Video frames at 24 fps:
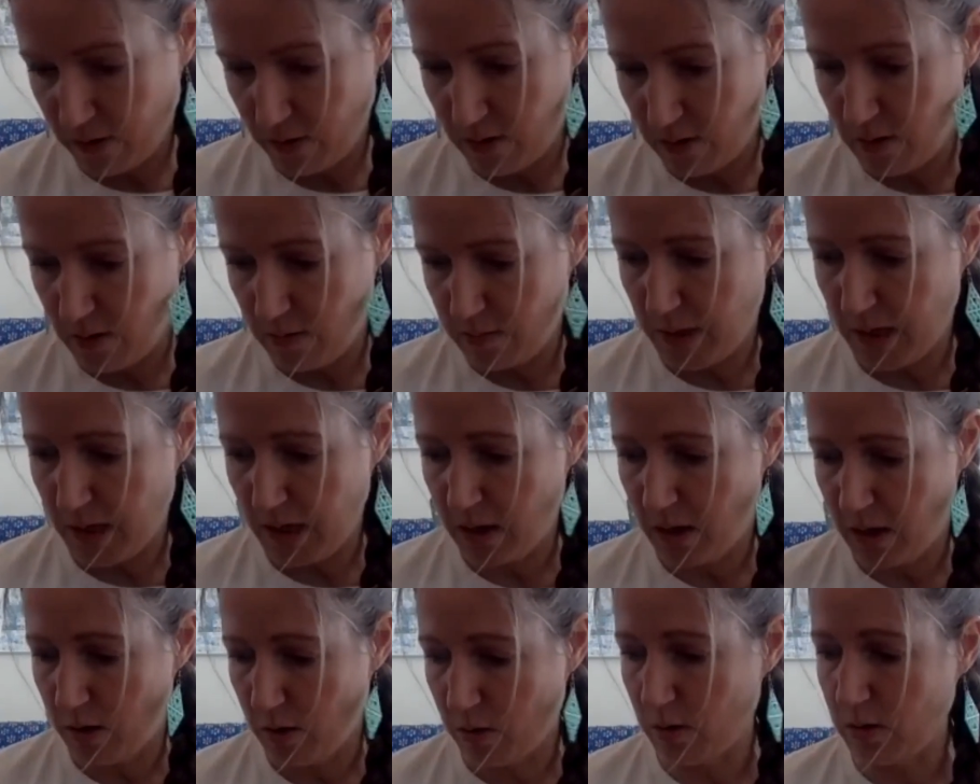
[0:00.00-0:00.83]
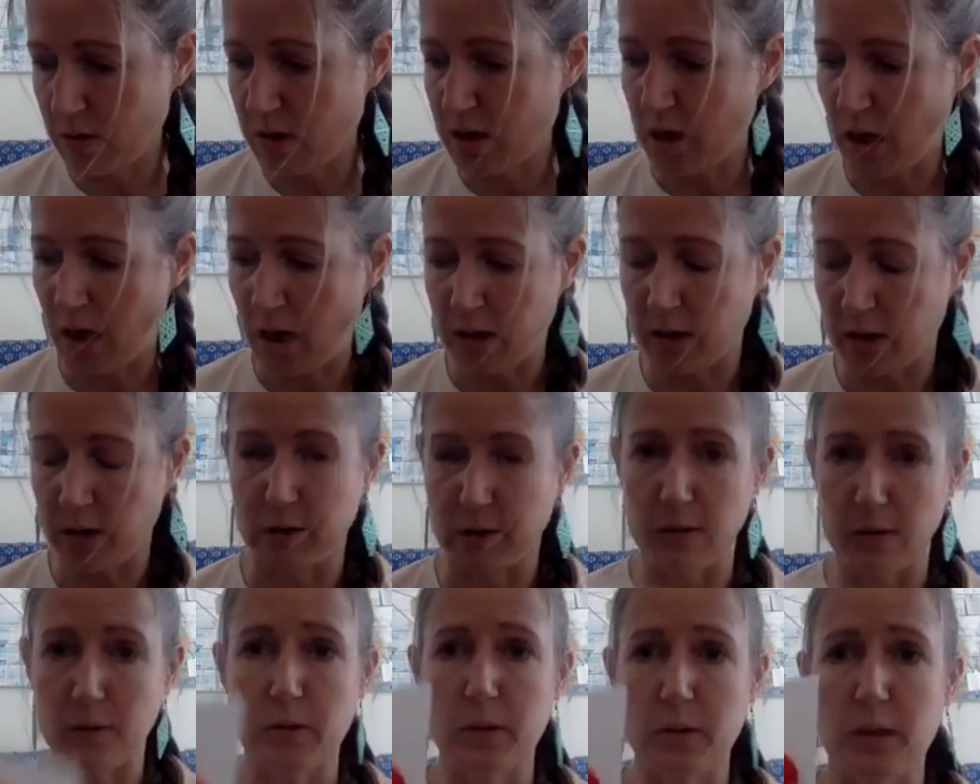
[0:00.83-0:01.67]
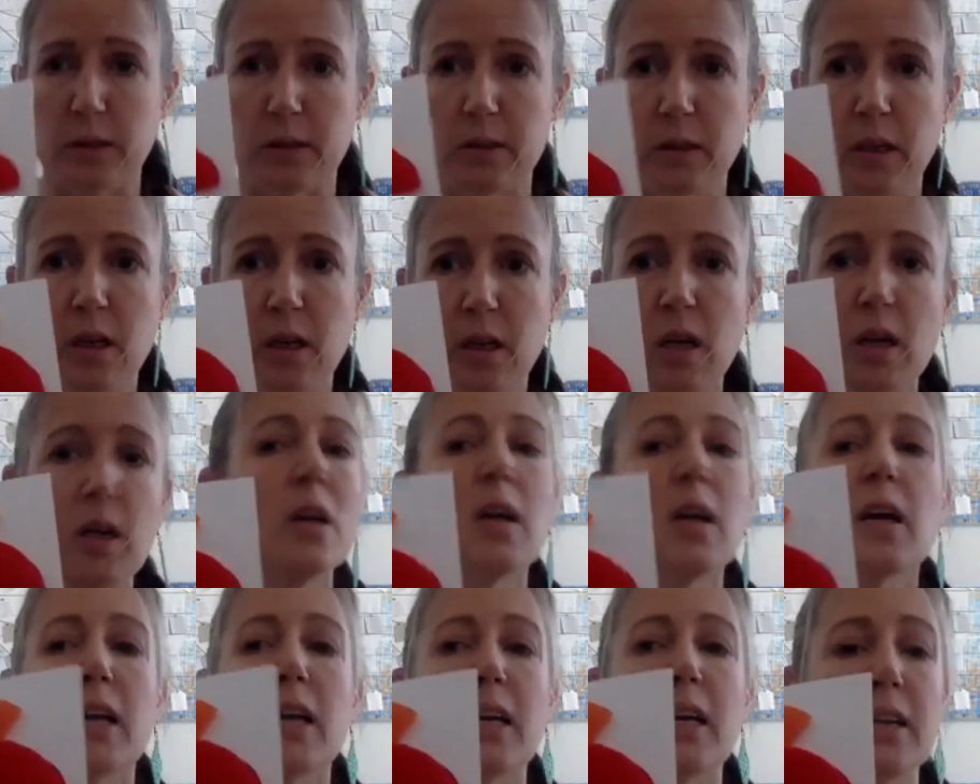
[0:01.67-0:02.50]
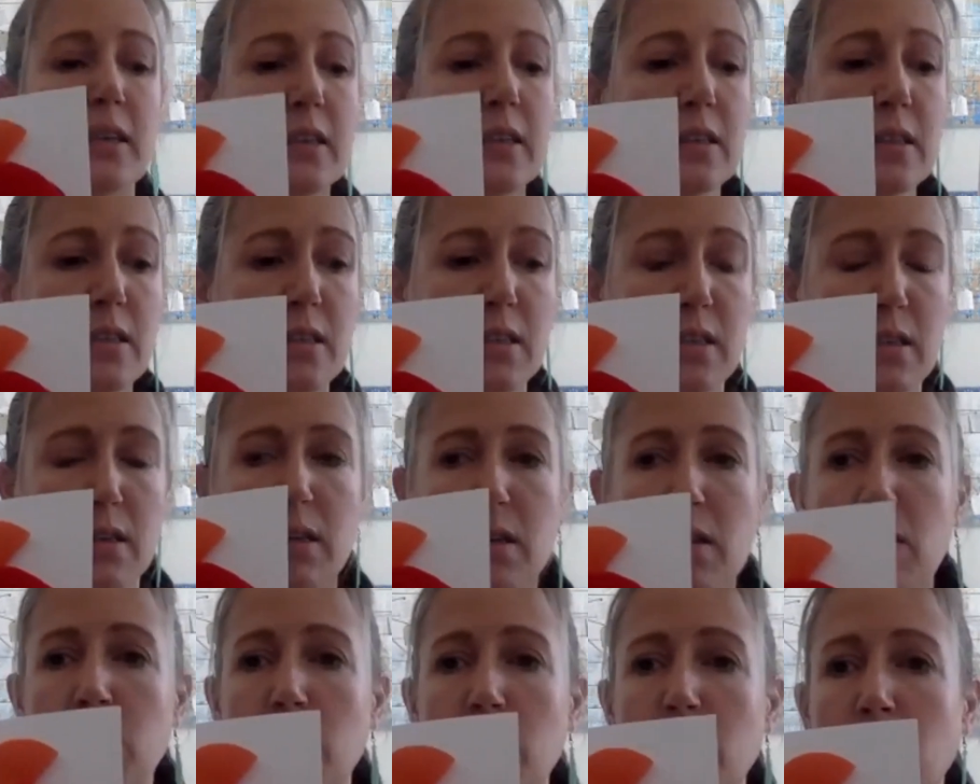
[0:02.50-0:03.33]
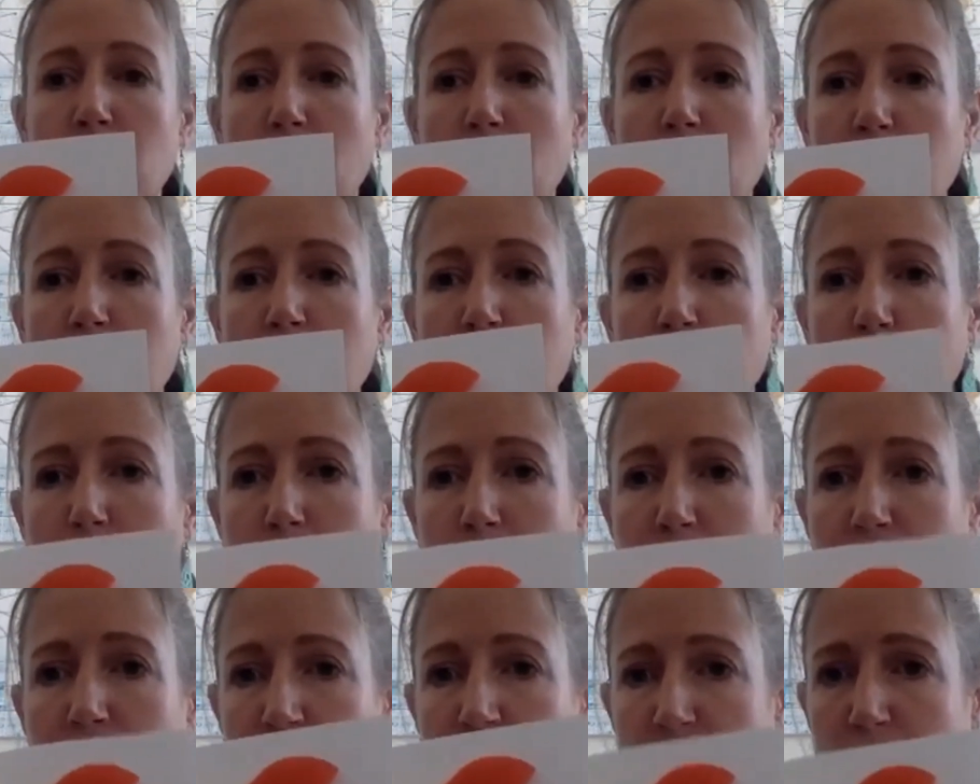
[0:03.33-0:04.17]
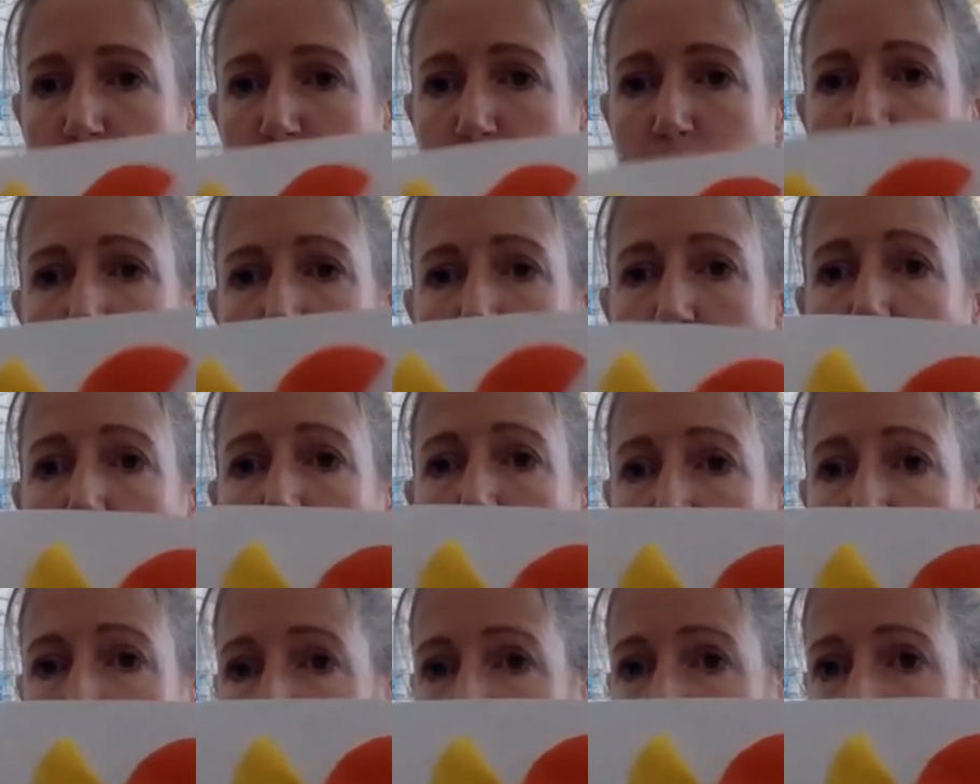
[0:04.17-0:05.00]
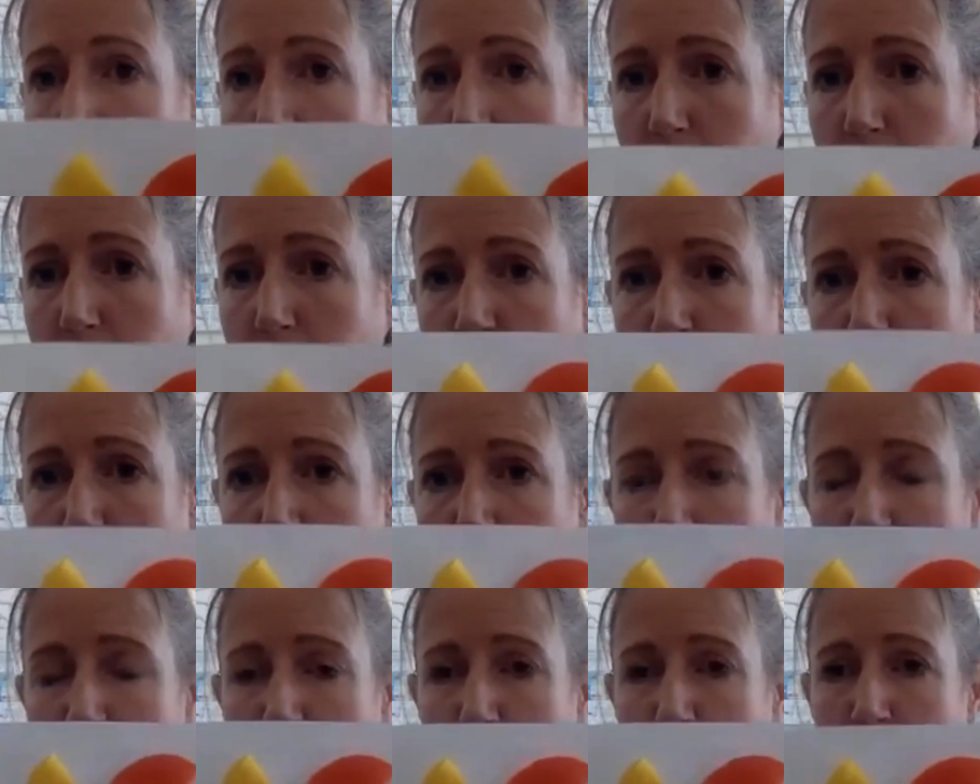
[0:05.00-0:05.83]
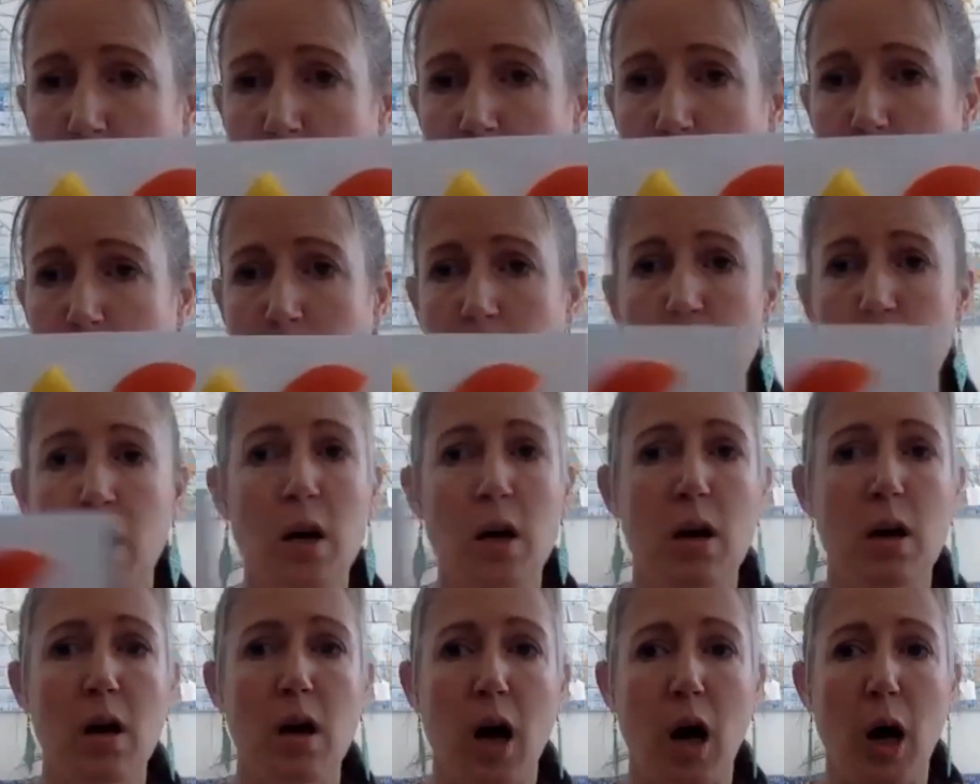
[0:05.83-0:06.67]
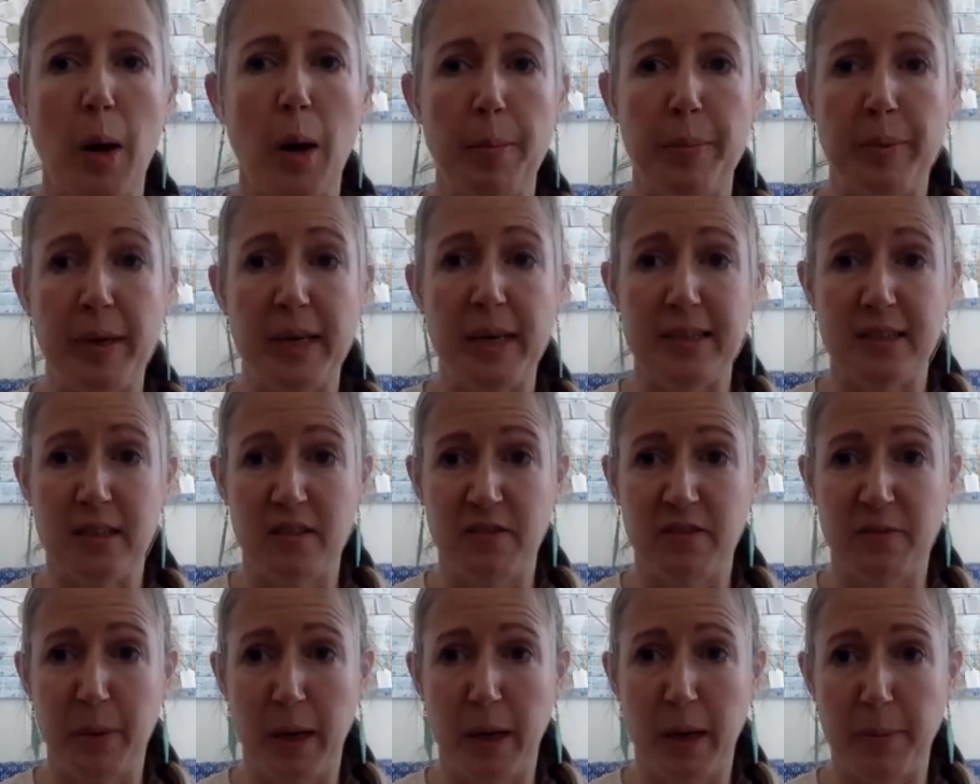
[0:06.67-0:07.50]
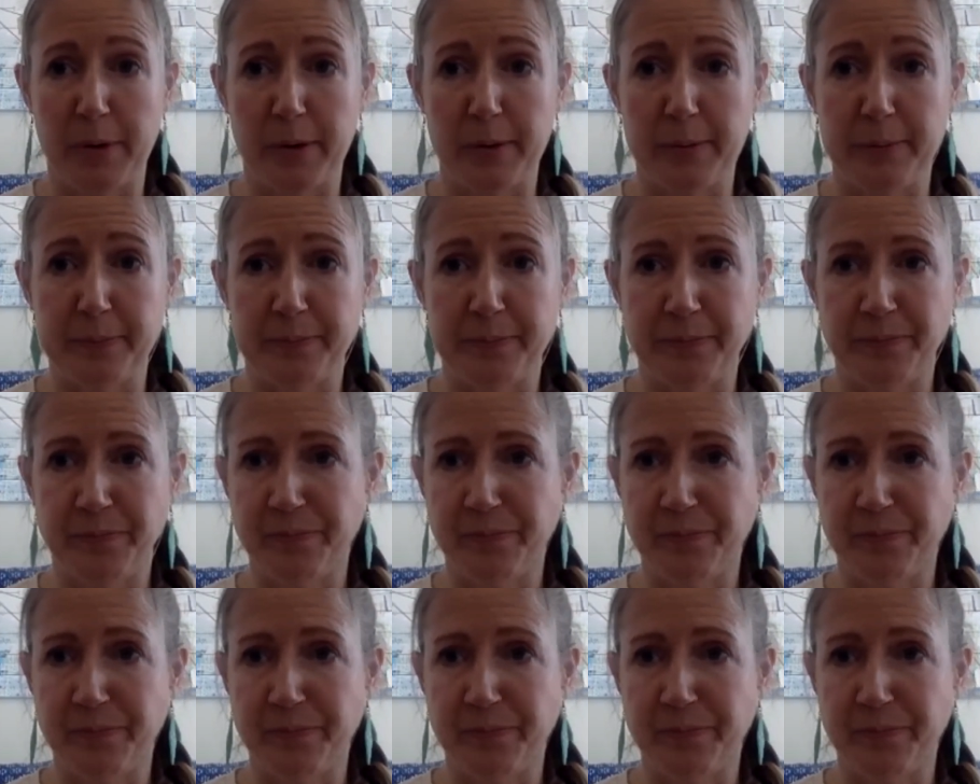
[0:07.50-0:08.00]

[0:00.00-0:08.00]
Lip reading: you make your tacos is you are going to glue them onto a piece of paper.